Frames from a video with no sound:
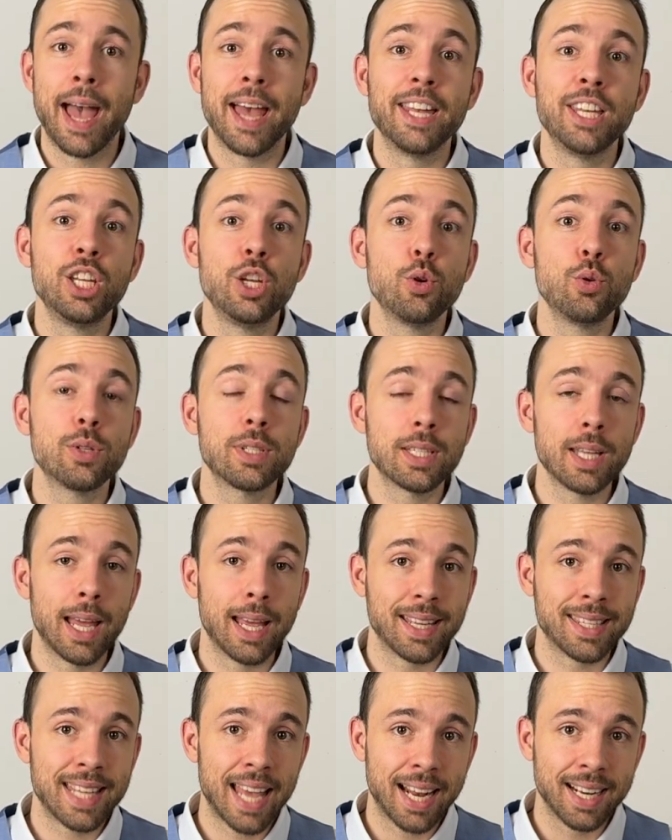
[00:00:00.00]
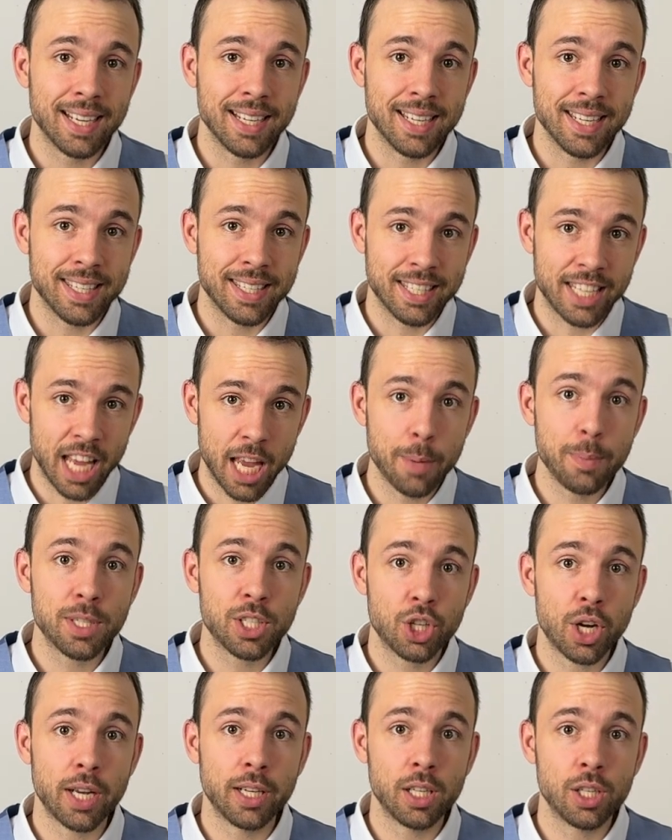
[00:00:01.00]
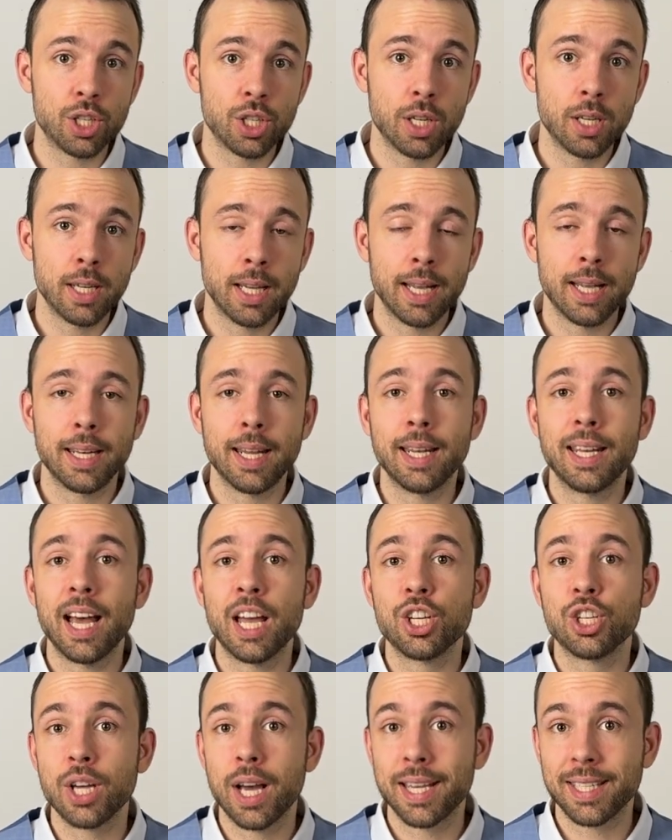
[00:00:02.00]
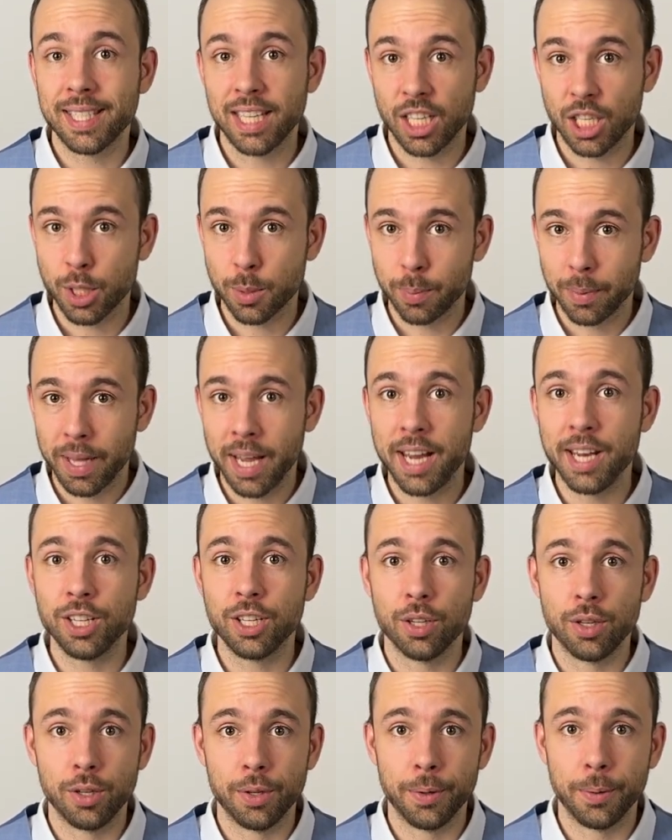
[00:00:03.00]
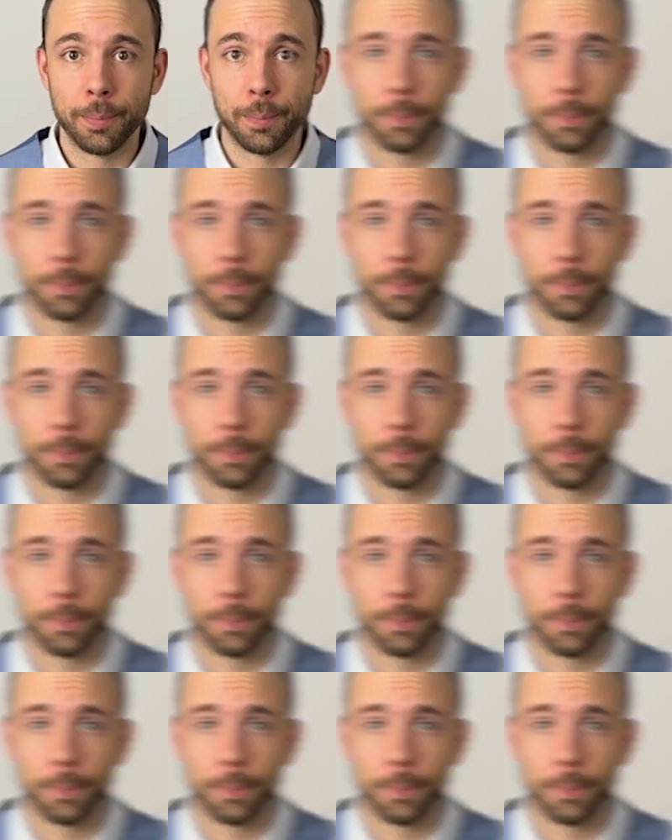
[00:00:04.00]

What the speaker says: and use exactly the same strategy that I just explained to you.